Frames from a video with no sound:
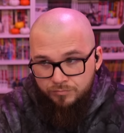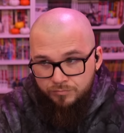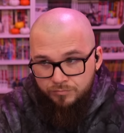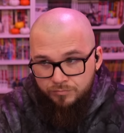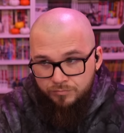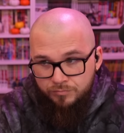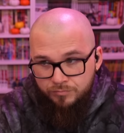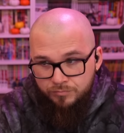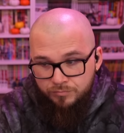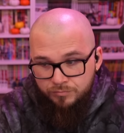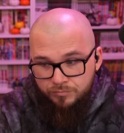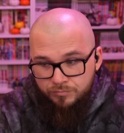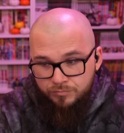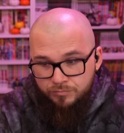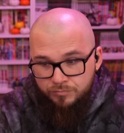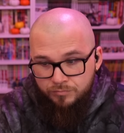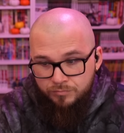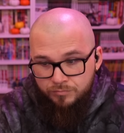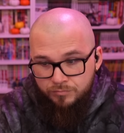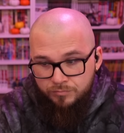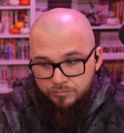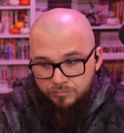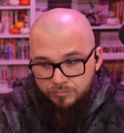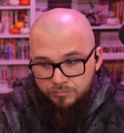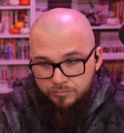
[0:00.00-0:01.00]

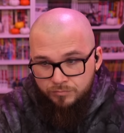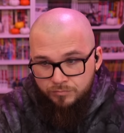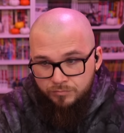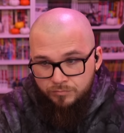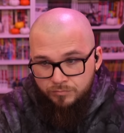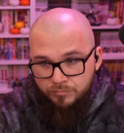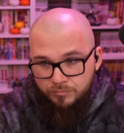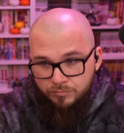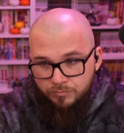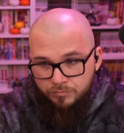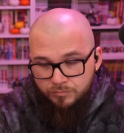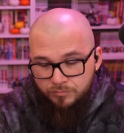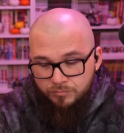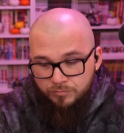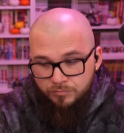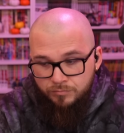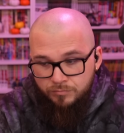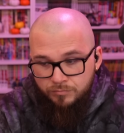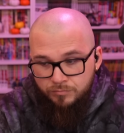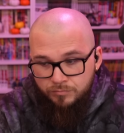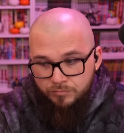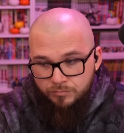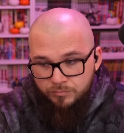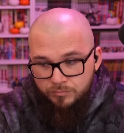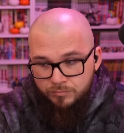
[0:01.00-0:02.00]

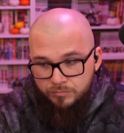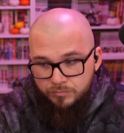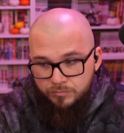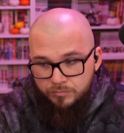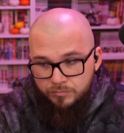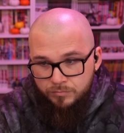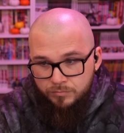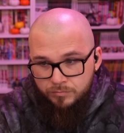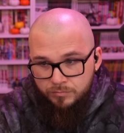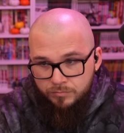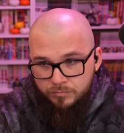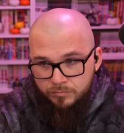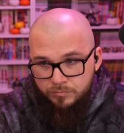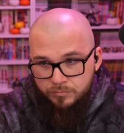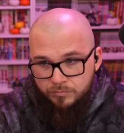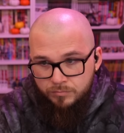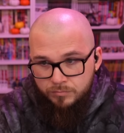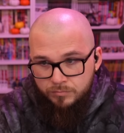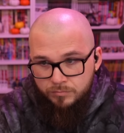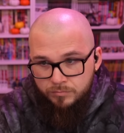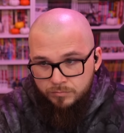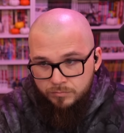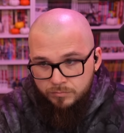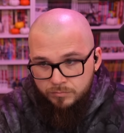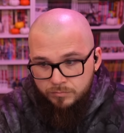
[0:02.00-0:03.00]

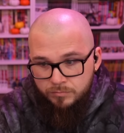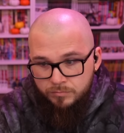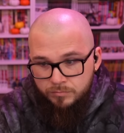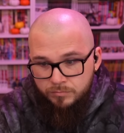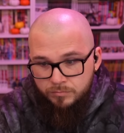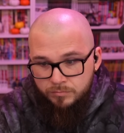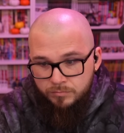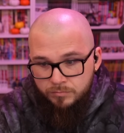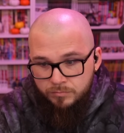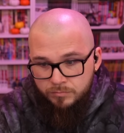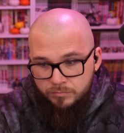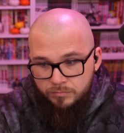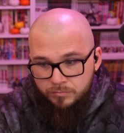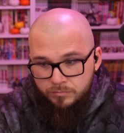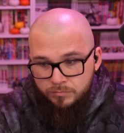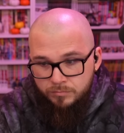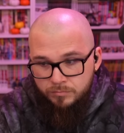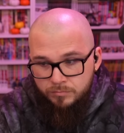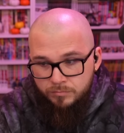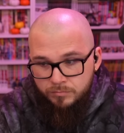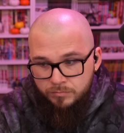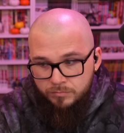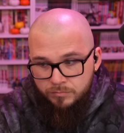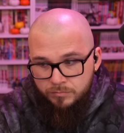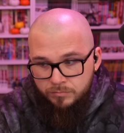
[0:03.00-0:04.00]

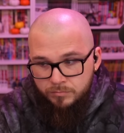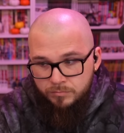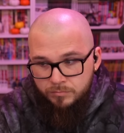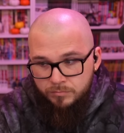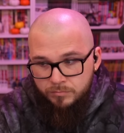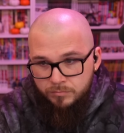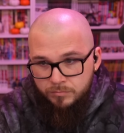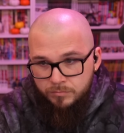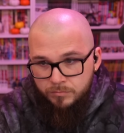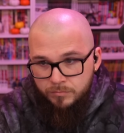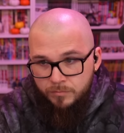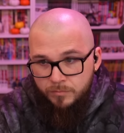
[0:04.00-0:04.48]
Nobody speaks.